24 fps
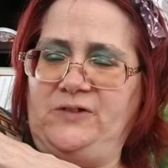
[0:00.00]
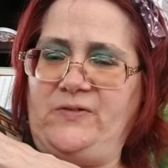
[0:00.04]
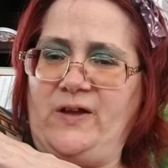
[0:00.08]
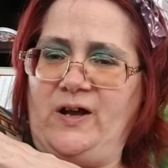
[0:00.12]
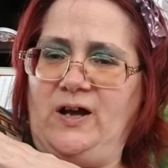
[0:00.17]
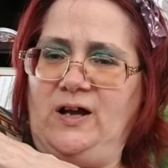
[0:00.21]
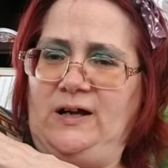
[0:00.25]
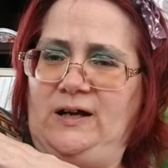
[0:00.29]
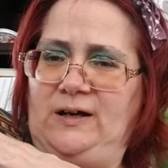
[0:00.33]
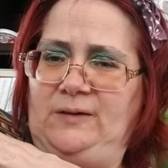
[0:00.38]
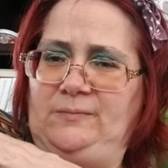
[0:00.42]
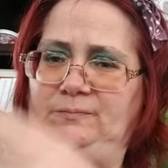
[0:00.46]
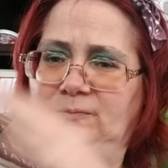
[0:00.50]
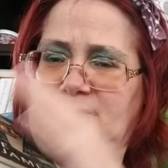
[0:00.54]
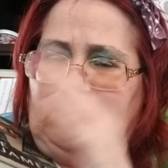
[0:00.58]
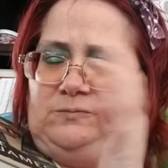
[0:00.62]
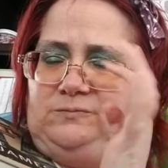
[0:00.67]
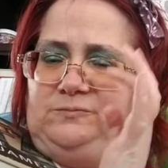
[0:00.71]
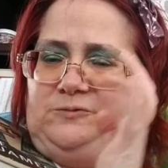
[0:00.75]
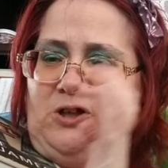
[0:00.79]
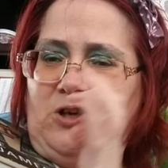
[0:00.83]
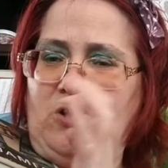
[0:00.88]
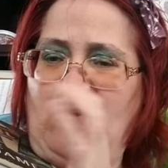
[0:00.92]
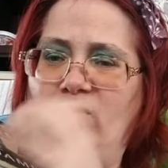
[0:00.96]
the, um,
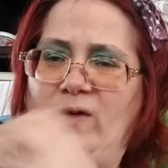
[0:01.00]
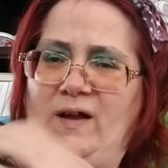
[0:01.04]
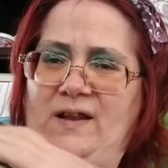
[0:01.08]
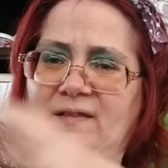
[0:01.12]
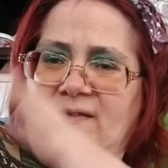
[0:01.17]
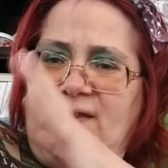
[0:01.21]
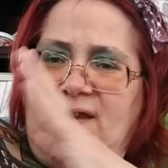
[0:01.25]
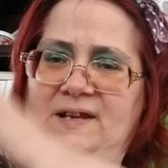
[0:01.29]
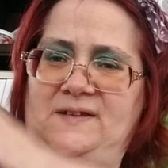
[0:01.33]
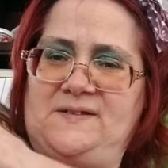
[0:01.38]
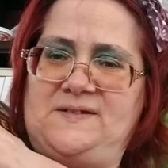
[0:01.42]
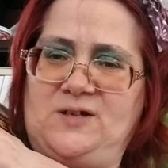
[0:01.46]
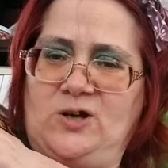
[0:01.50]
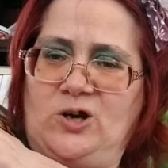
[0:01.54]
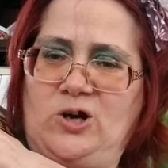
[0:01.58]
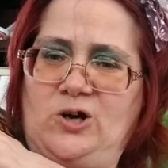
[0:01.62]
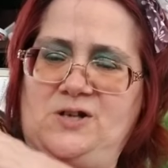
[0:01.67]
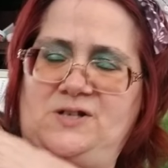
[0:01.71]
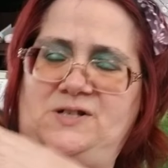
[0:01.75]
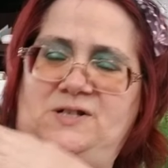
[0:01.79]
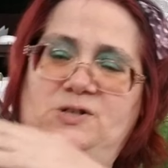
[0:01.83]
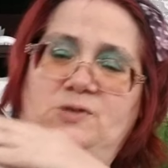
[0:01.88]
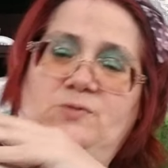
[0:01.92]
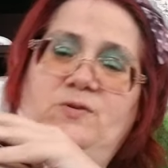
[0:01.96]
you know, what leads her
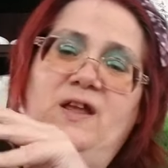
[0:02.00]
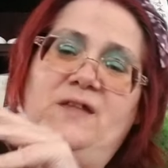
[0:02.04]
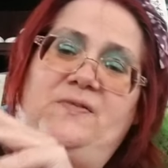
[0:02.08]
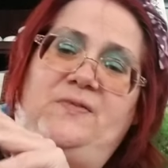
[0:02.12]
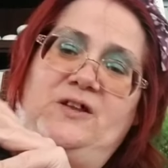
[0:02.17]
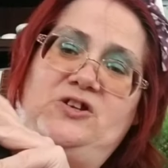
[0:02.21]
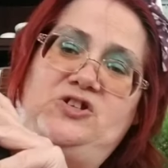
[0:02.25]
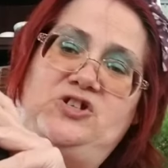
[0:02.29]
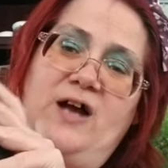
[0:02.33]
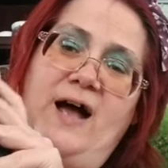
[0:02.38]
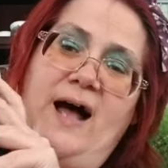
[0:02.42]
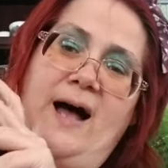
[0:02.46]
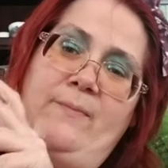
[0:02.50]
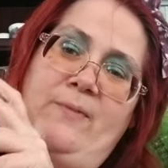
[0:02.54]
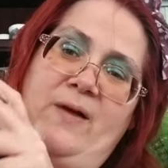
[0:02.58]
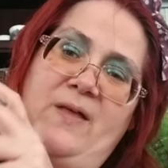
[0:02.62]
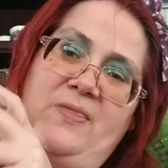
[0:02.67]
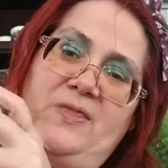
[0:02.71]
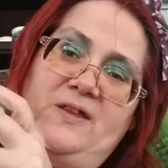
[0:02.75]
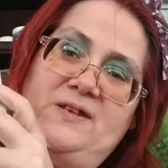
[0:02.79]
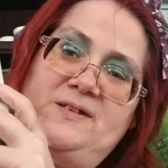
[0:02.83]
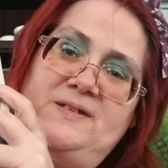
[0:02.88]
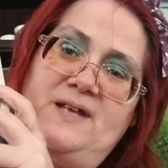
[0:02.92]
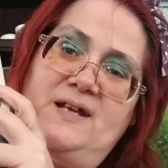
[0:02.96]
to get the job
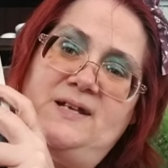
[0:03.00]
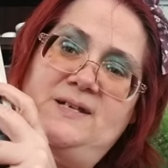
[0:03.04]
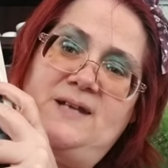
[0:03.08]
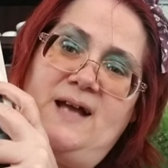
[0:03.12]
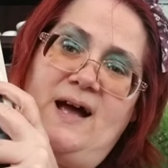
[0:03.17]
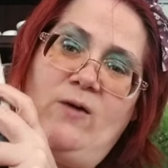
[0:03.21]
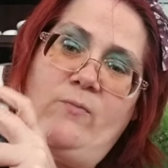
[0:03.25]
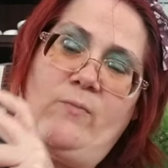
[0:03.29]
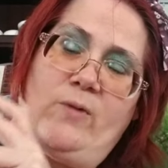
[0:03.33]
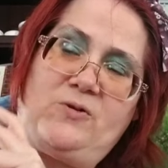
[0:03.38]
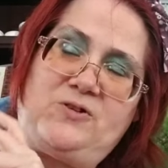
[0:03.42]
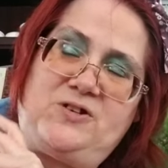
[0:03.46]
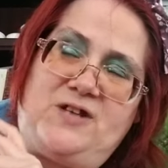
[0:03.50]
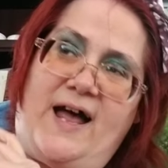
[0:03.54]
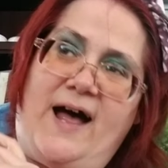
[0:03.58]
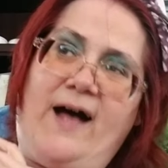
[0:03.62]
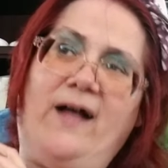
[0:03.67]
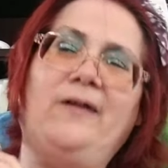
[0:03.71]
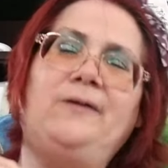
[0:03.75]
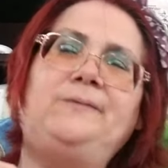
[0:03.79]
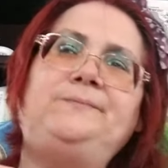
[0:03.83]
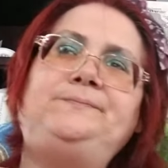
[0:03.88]
at the Sun Down Motel.